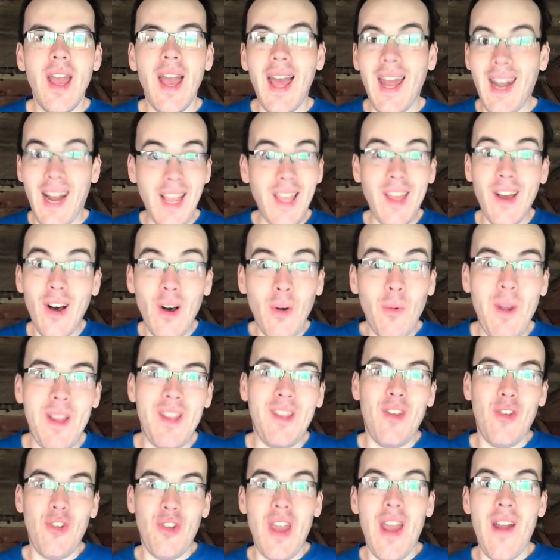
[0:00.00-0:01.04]
and I can't wait
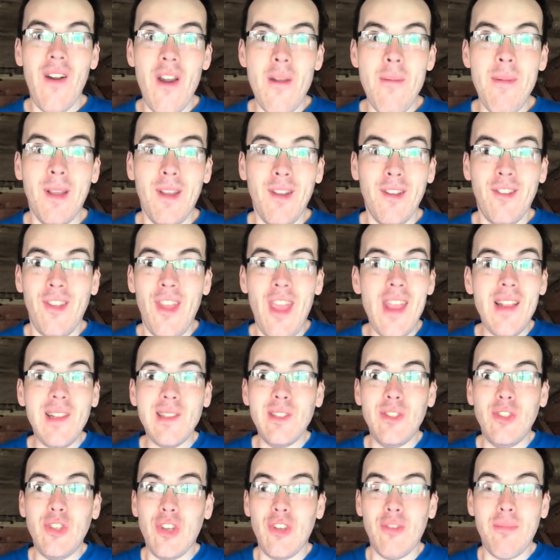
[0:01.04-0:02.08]
to share it because it'll
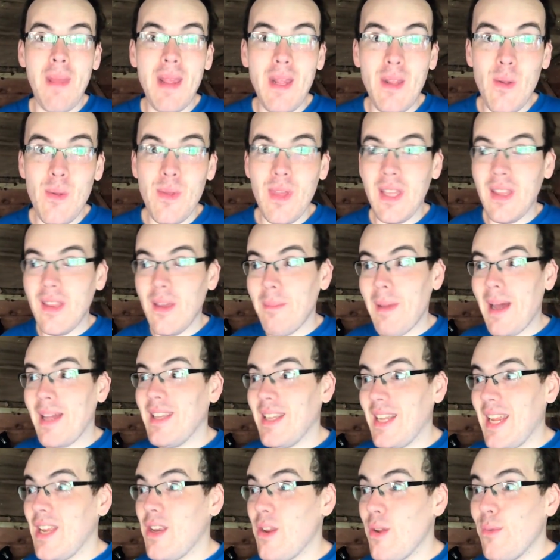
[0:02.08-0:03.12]
just make you think about the
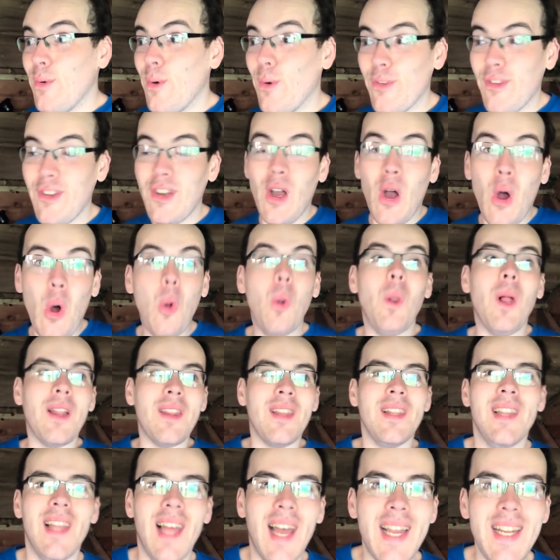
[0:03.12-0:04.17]
Ginyu Force in a whole
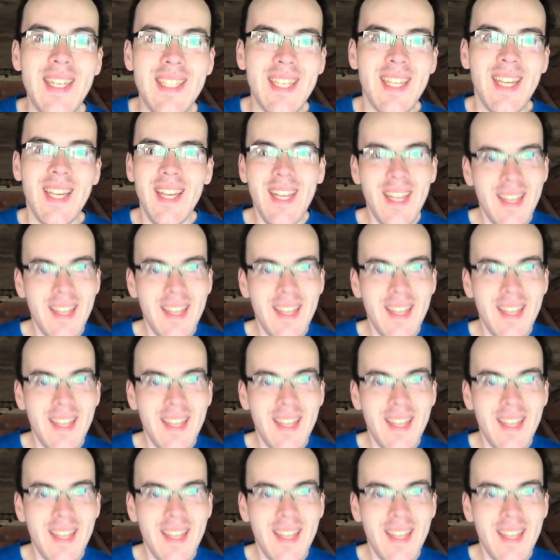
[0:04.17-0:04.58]
other light.